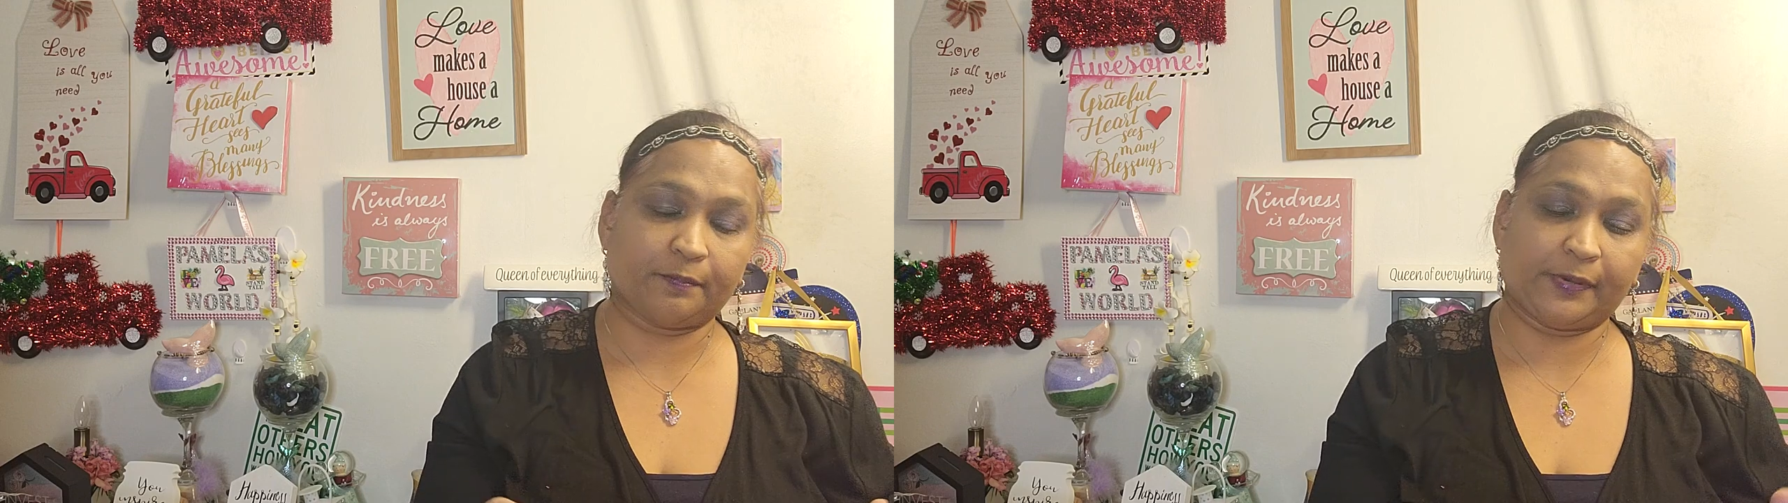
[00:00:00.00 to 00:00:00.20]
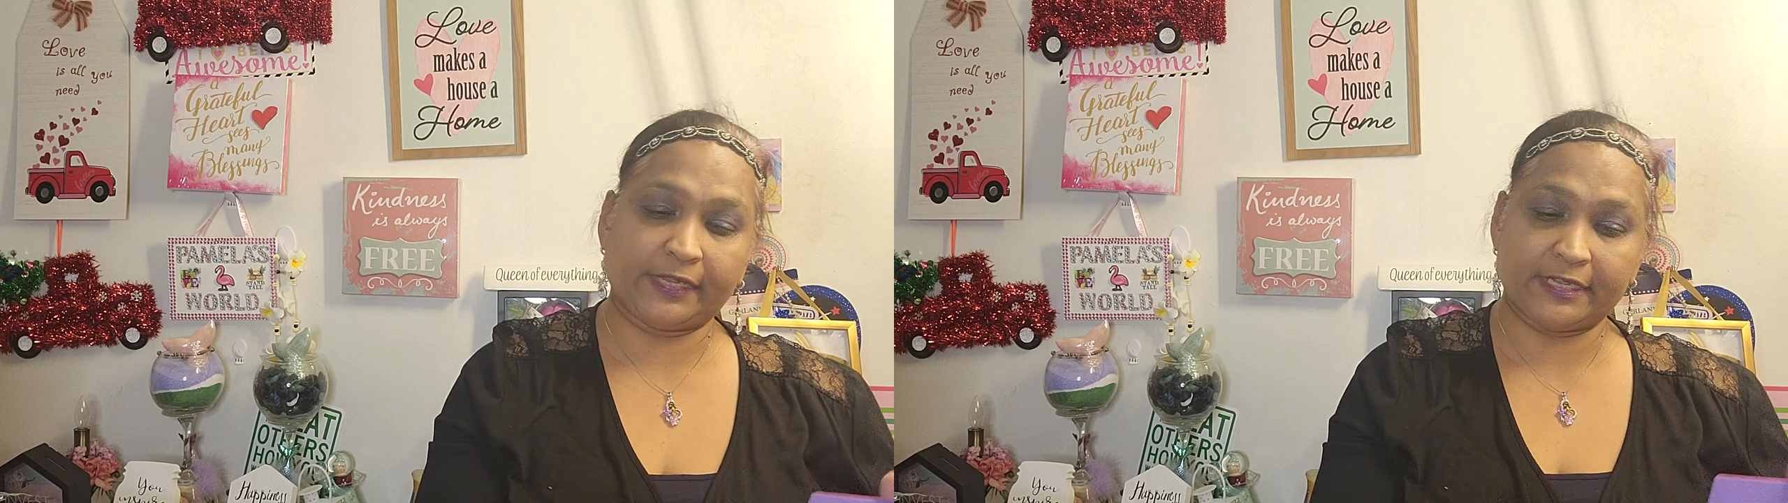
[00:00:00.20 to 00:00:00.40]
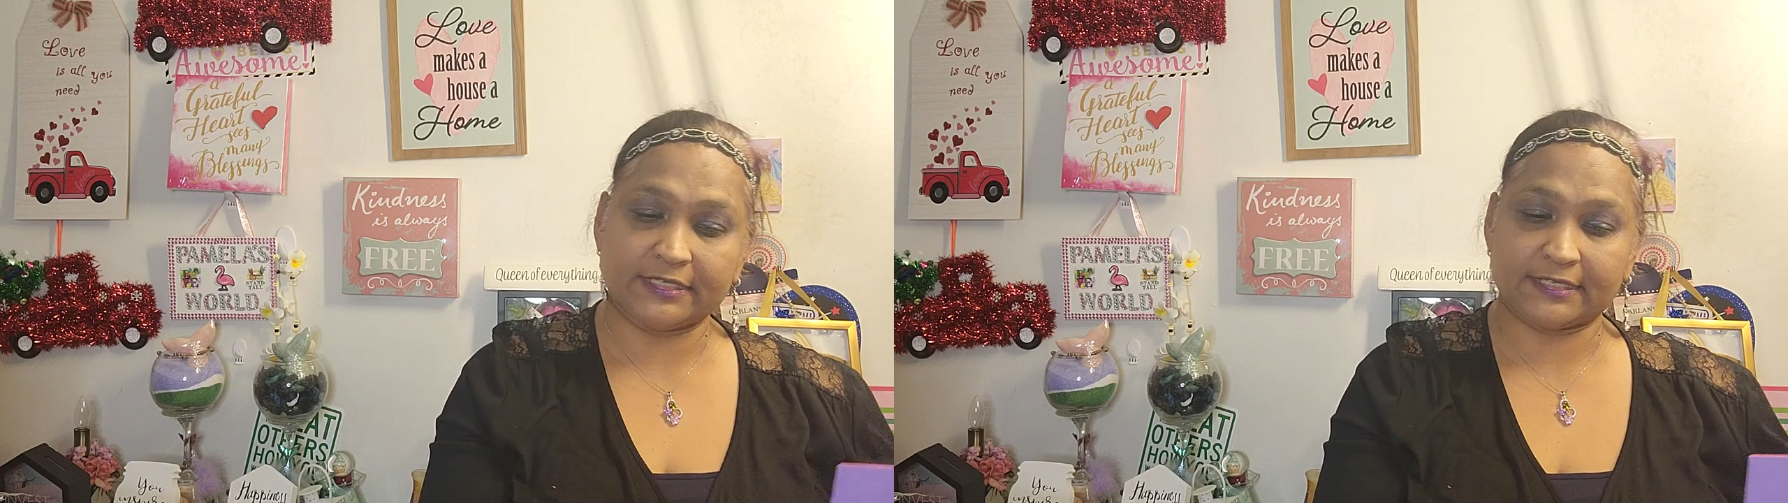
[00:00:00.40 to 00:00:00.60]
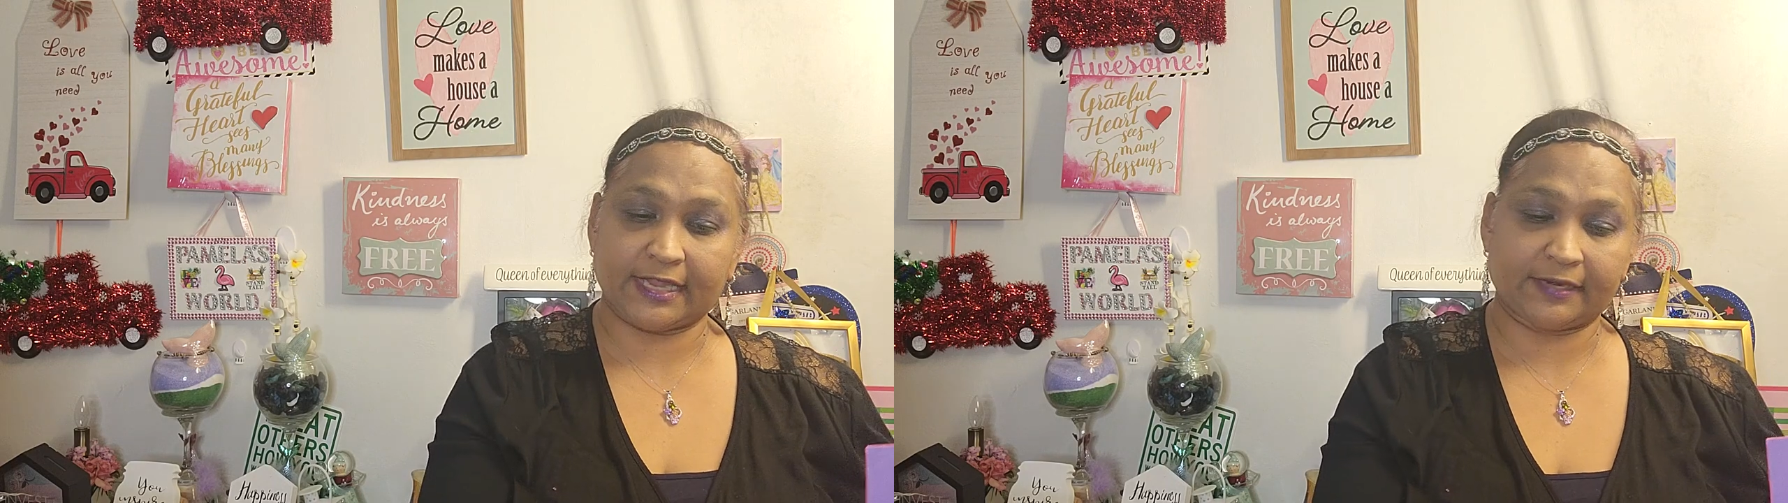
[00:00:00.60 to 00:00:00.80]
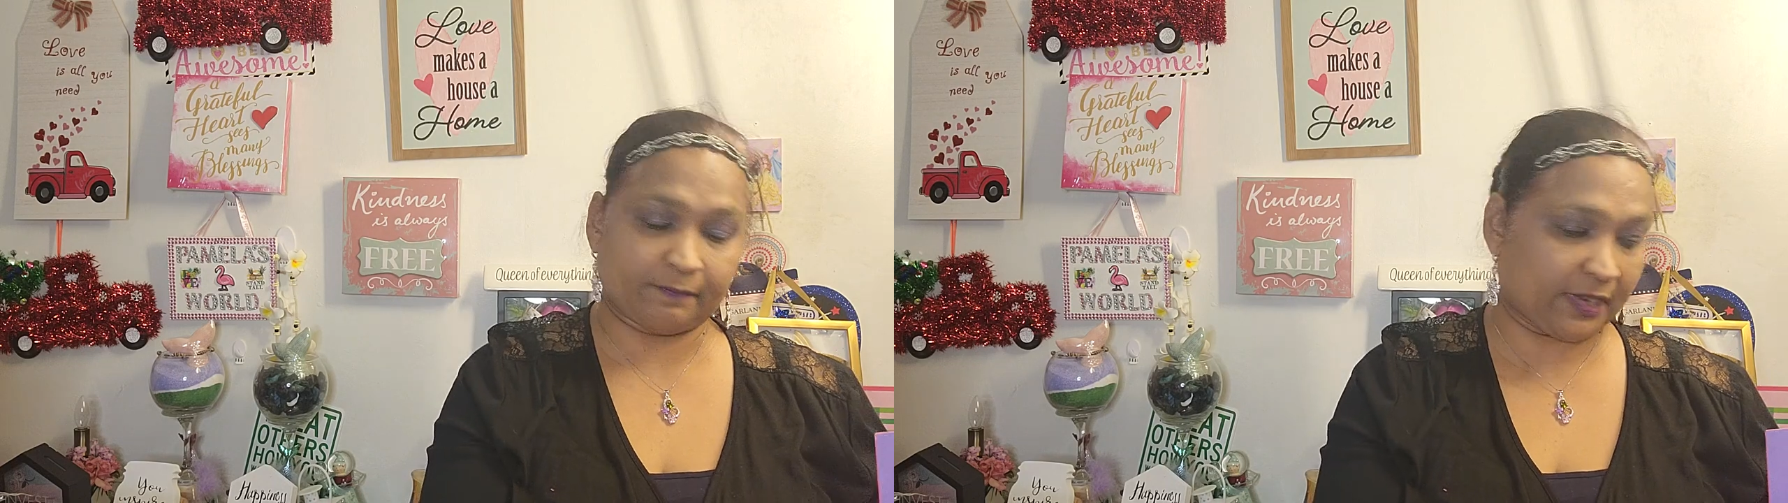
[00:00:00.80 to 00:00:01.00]
please
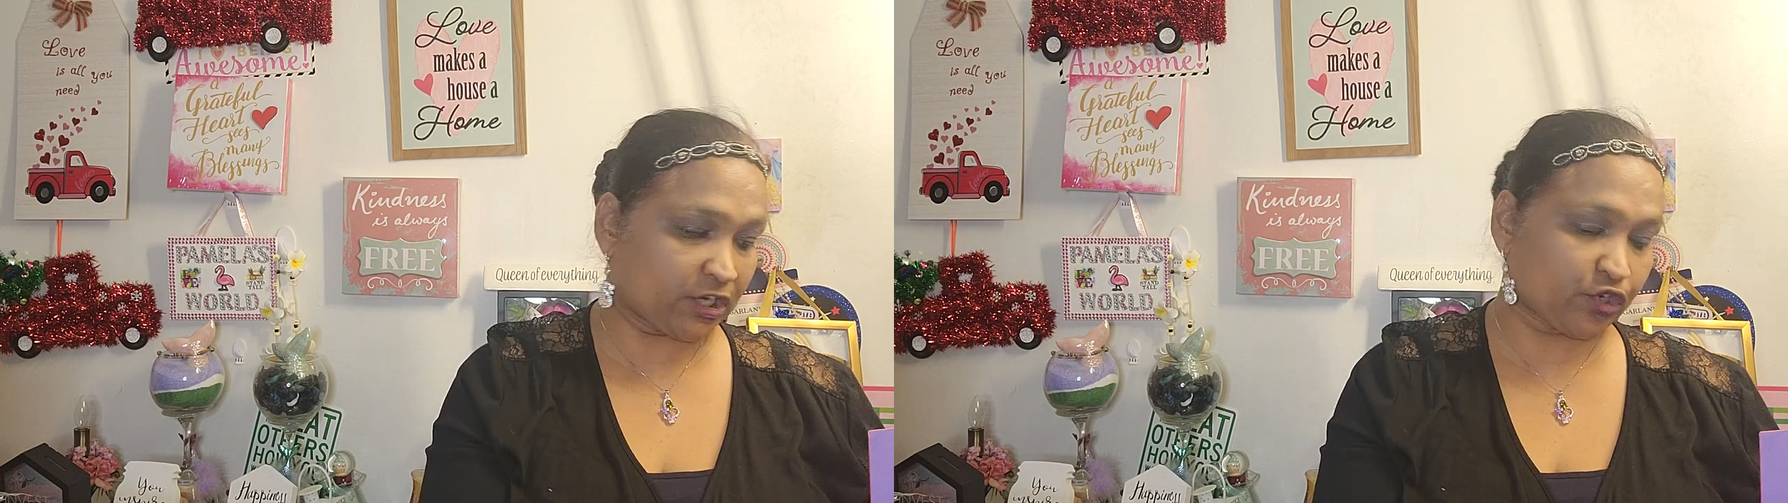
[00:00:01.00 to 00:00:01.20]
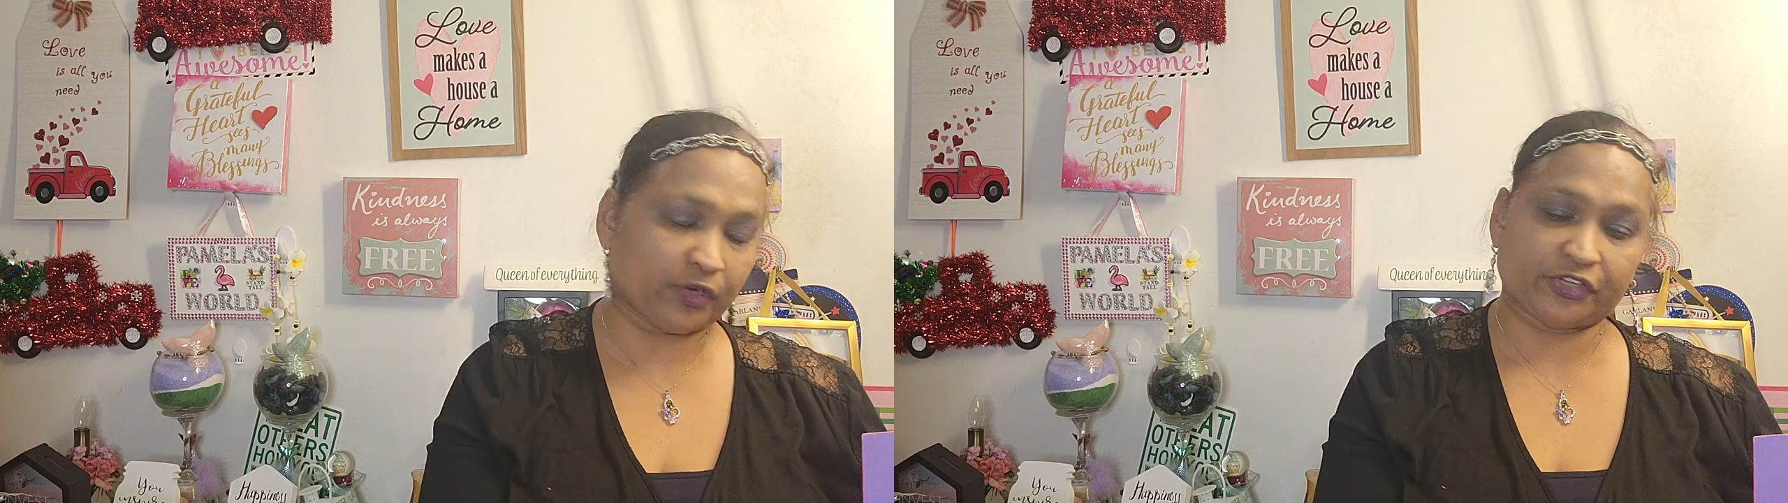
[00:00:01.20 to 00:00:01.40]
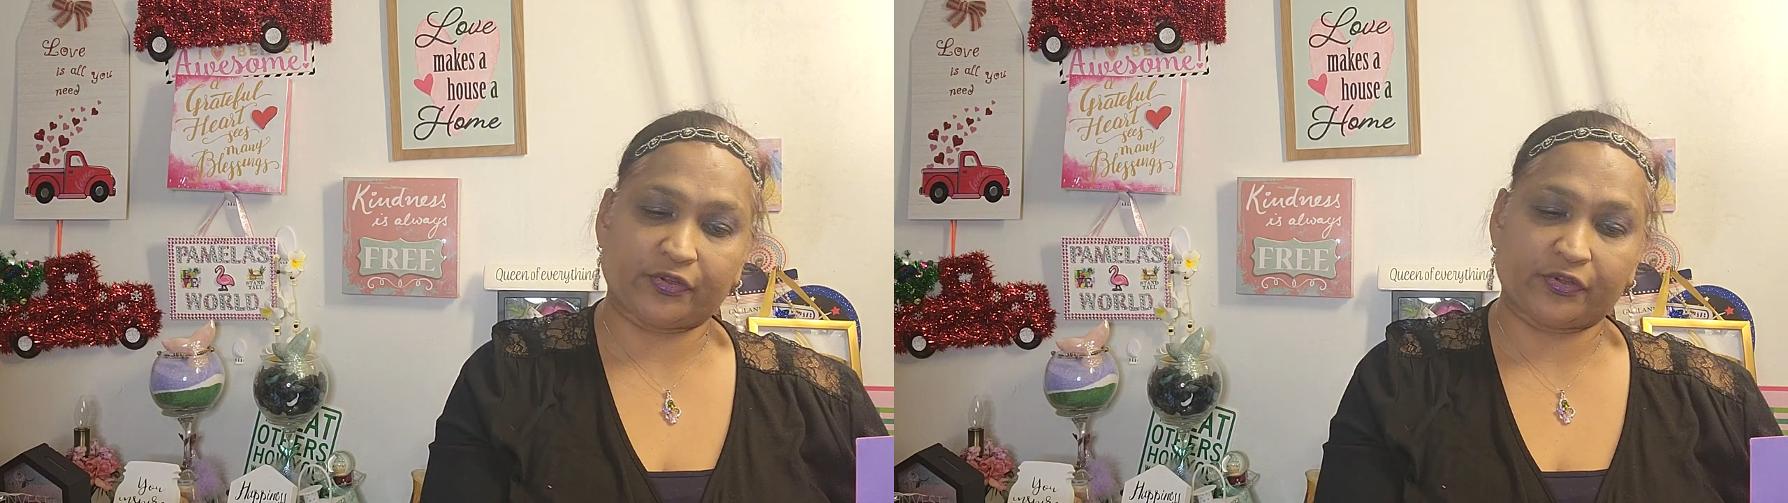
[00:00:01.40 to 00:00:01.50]
get make sure that